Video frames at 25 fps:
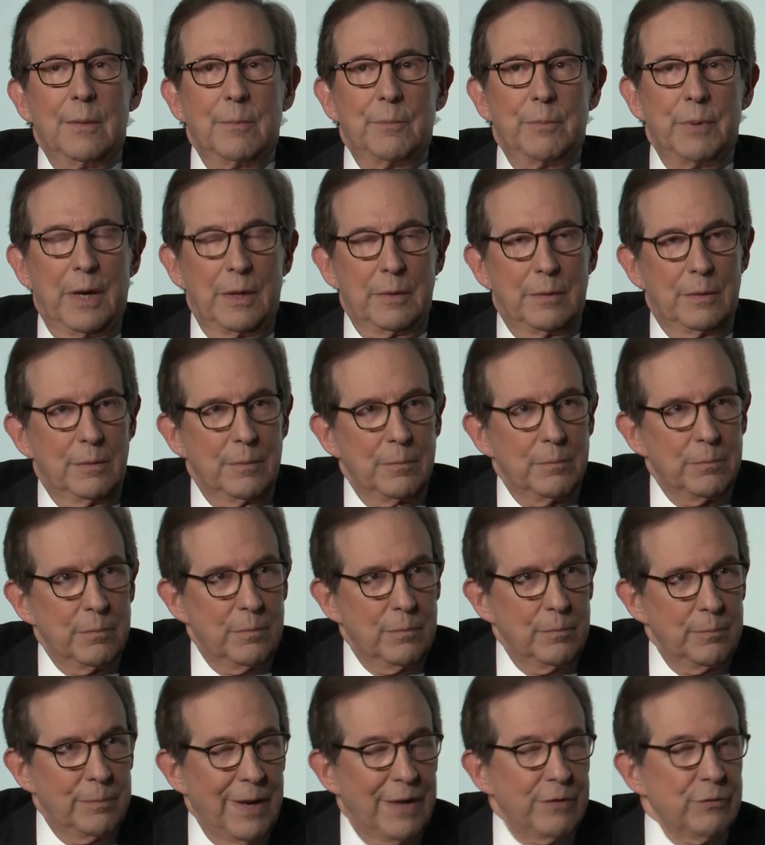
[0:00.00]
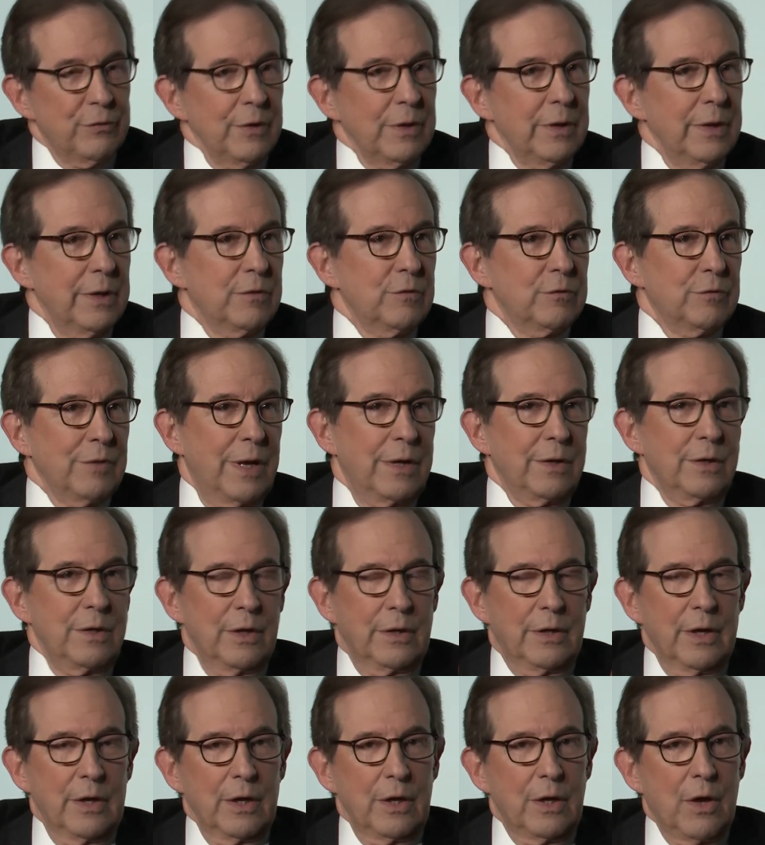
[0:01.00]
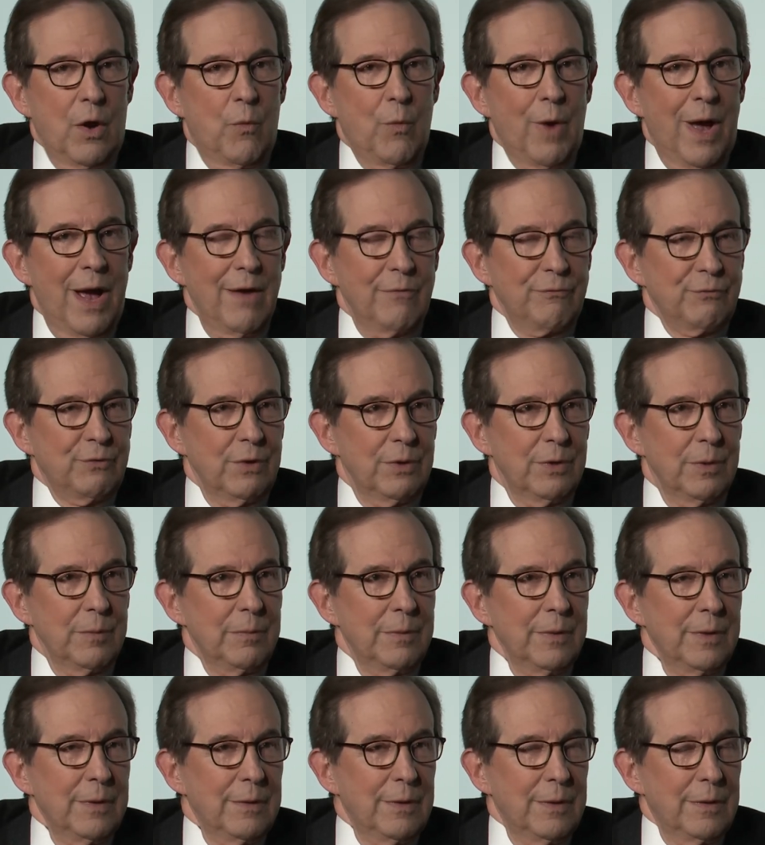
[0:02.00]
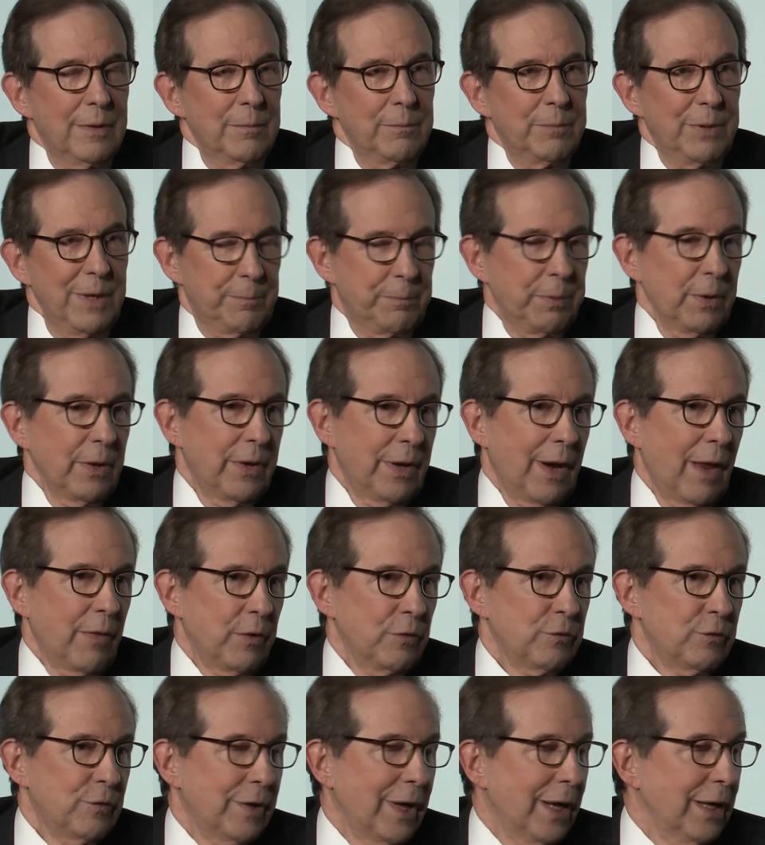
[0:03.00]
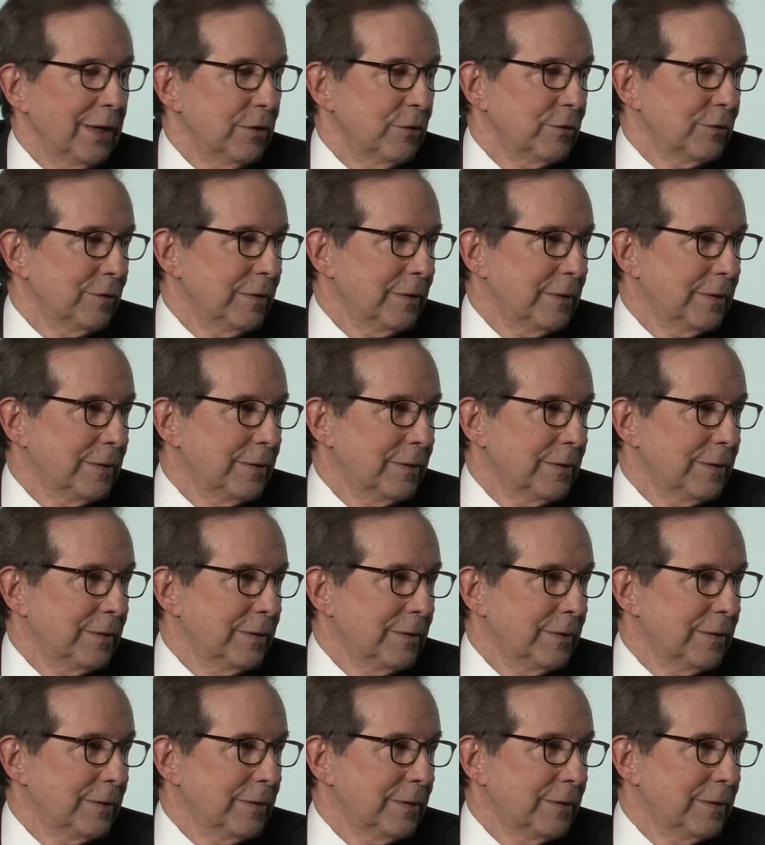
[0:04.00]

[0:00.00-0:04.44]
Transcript: but basically saying you're going to go after people in other states?